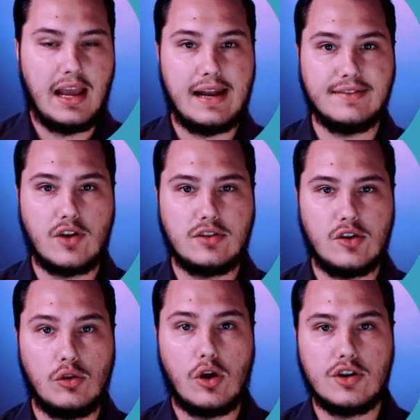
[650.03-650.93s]
and it's
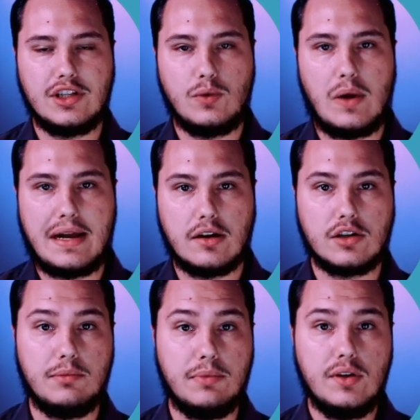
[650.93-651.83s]
also largely why our
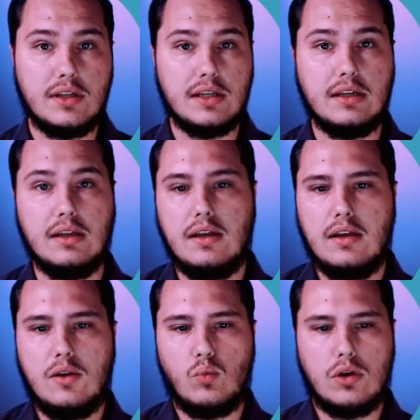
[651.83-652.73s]
community
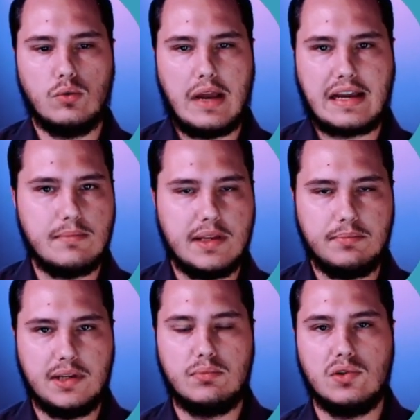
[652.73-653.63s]
will recommend
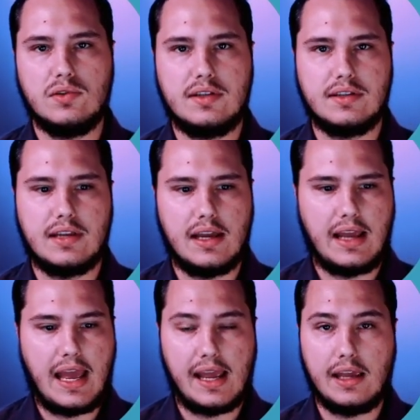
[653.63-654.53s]
people to say,
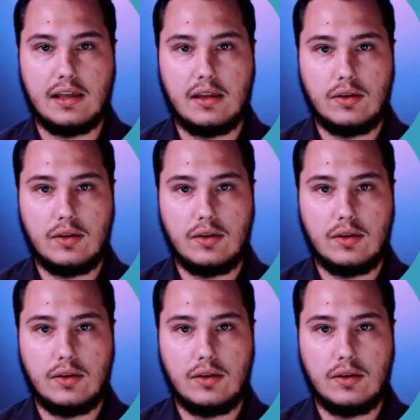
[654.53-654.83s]
hey,